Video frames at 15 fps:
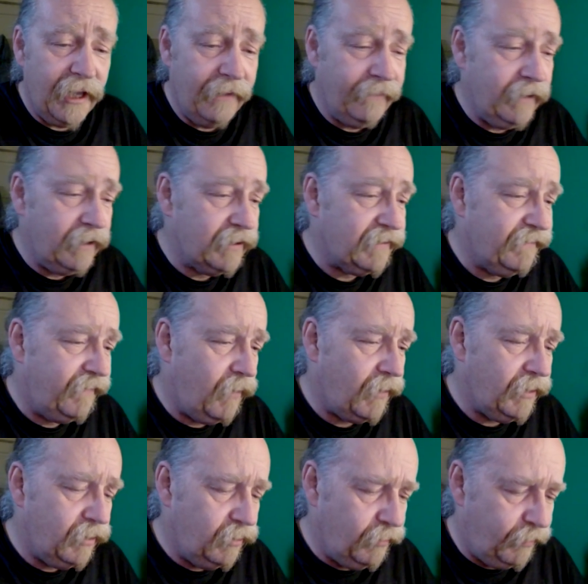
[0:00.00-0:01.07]
of evidence for
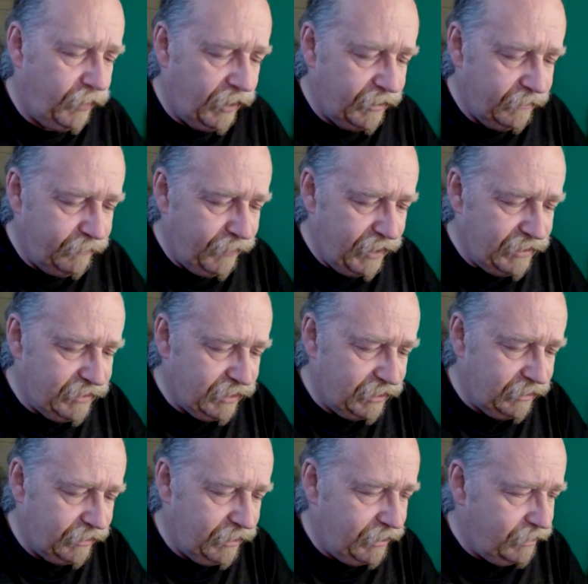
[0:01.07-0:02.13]
you, but
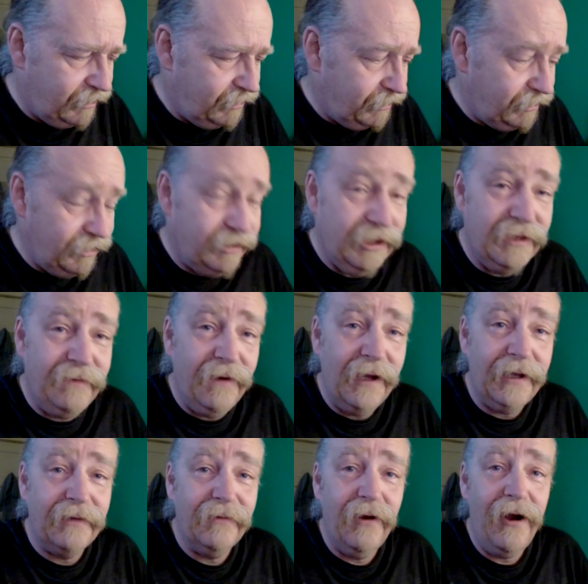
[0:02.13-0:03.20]
basically, you're just
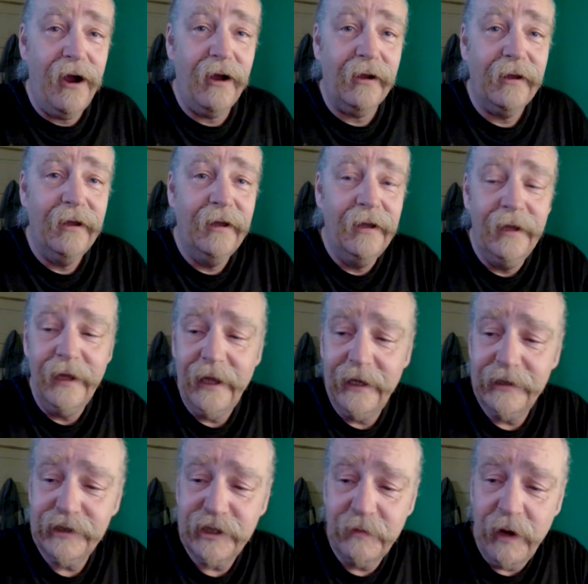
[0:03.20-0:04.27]
fucking wrong.
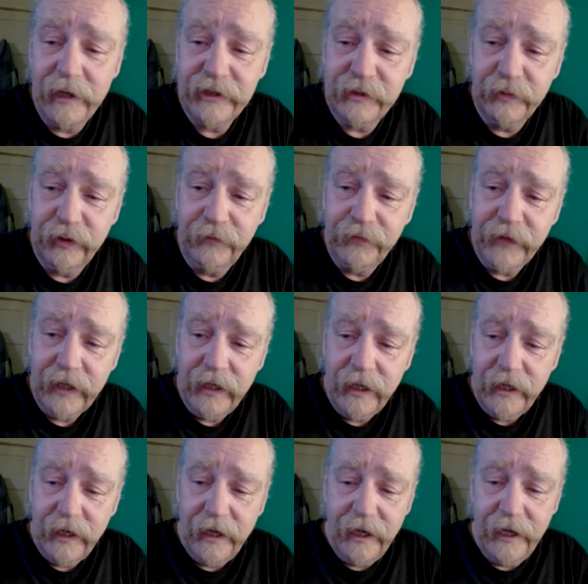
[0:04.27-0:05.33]
And it's demonstrable.
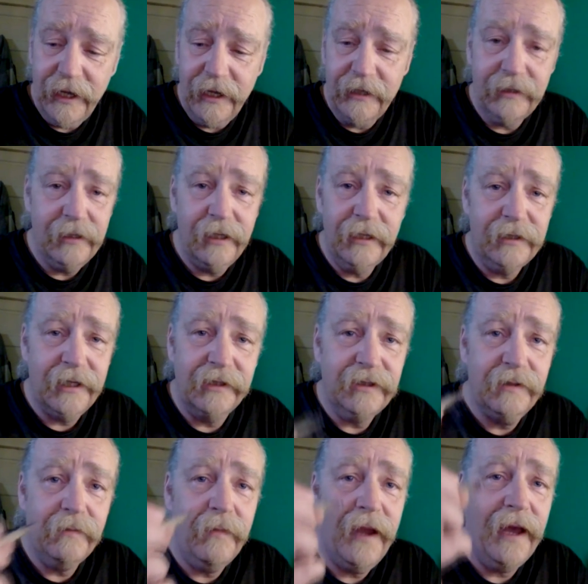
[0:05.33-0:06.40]
And it
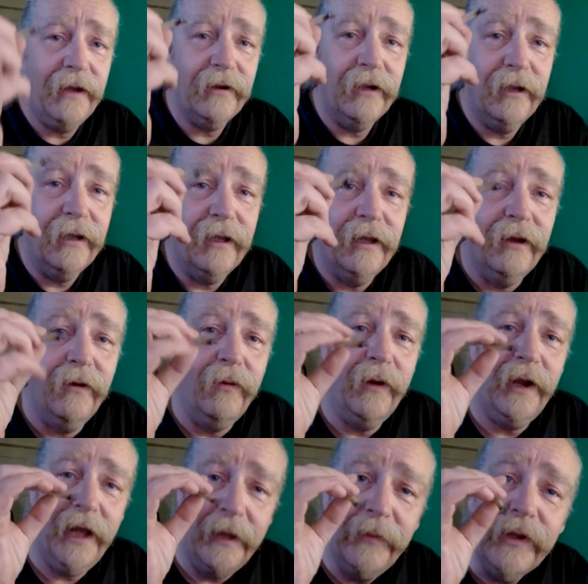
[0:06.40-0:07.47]
doesn't matter
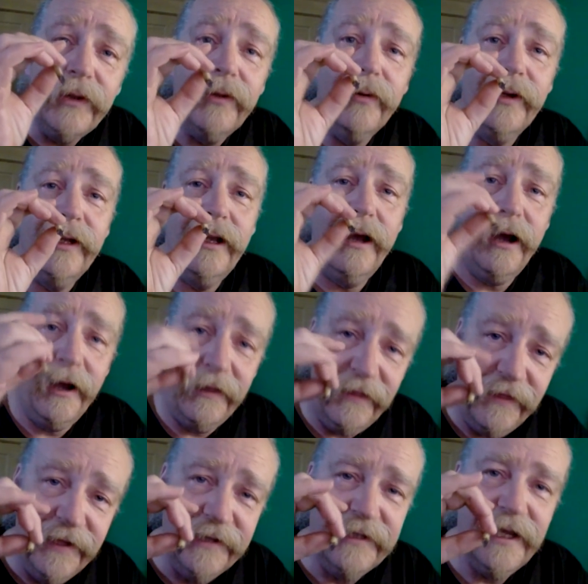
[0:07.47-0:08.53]
what I've been doing on
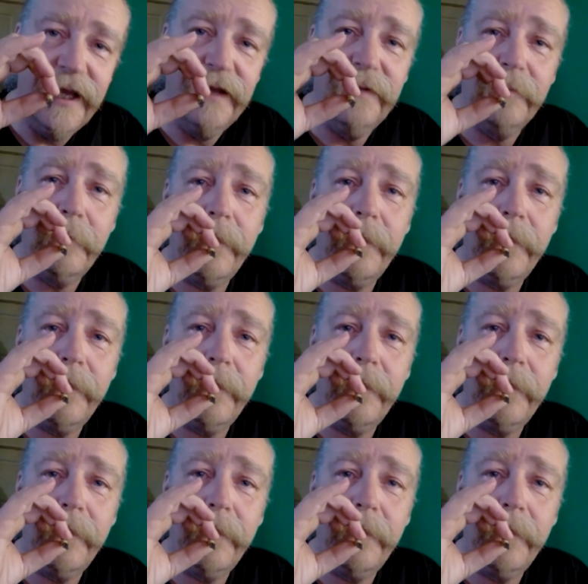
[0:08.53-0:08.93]
this end.